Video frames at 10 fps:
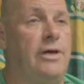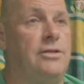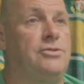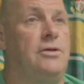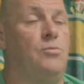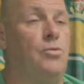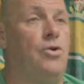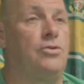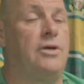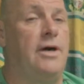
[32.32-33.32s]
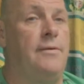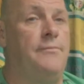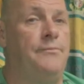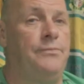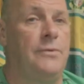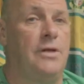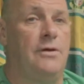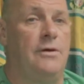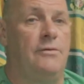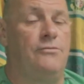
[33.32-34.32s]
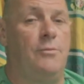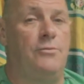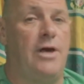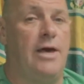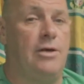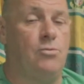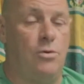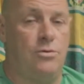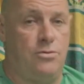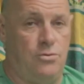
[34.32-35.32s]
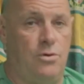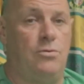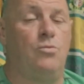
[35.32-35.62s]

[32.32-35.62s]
drinks and water. From there, I go on to the